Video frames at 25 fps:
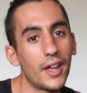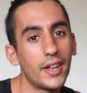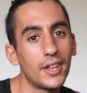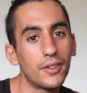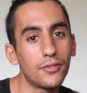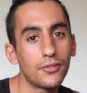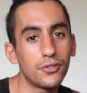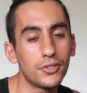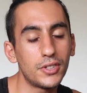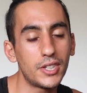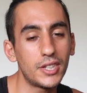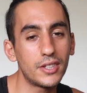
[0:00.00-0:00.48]
And
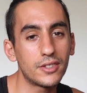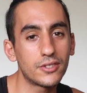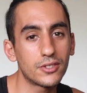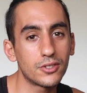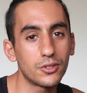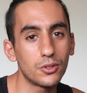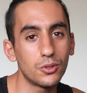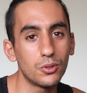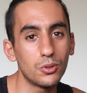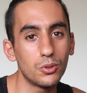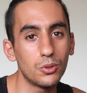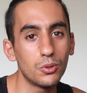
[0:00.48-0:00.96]
if you need
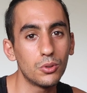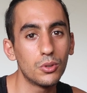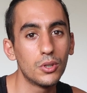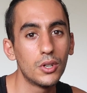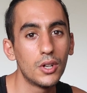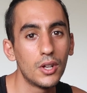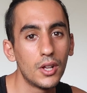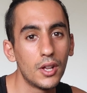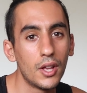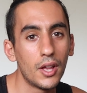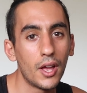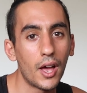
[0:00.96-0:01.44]
to
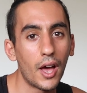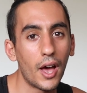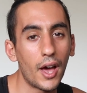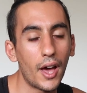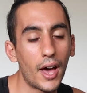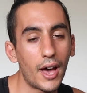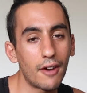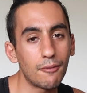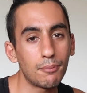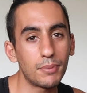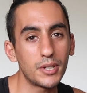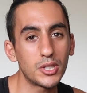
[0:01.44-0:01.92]

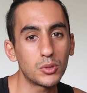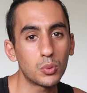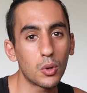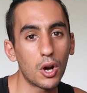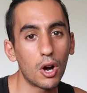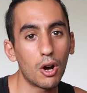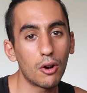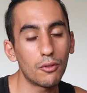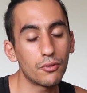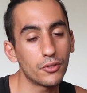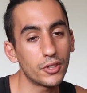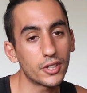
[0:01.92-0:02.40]
have
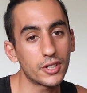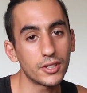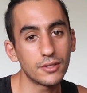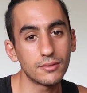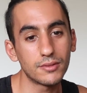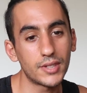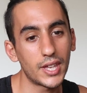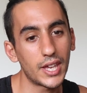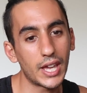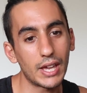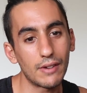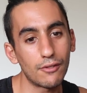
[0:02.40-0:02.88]
B12, you
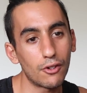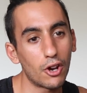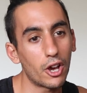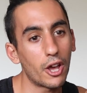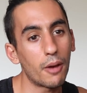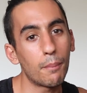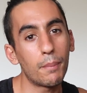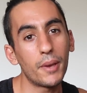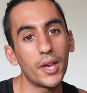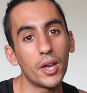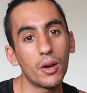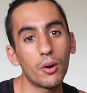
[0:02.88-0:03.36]
can take it
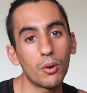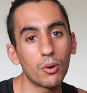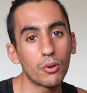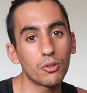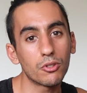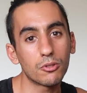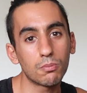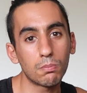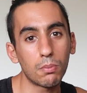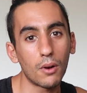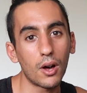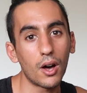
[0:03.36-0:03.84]
via
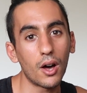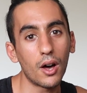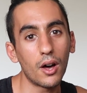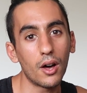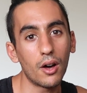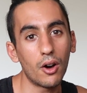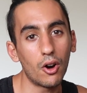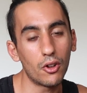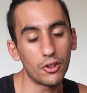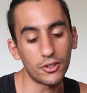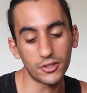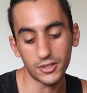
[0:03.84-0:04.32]
pills,
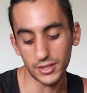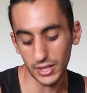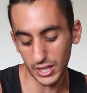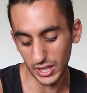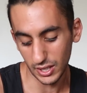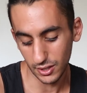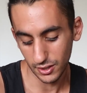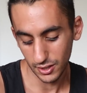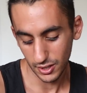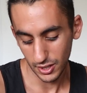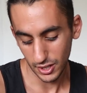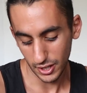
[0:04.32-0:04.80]
but
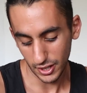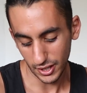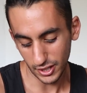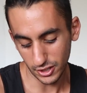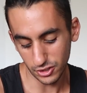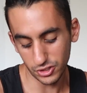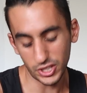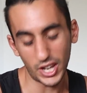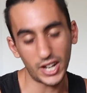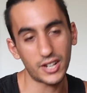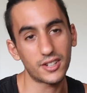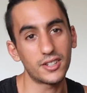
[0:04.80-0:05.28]
honestly,
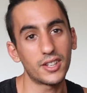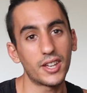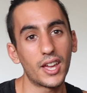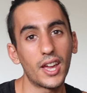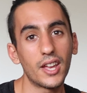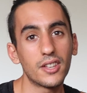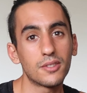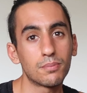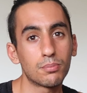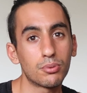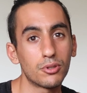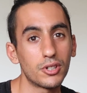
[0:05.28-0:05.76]
injecting
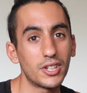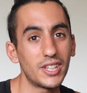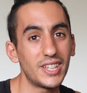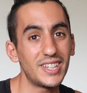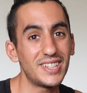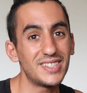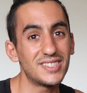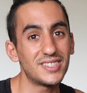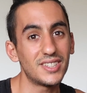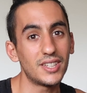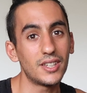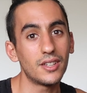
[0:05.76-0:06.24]
it is pretty
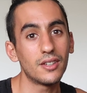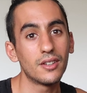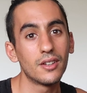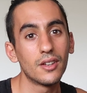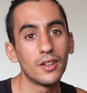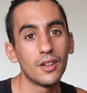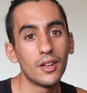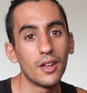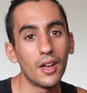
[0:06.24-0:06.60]
easy.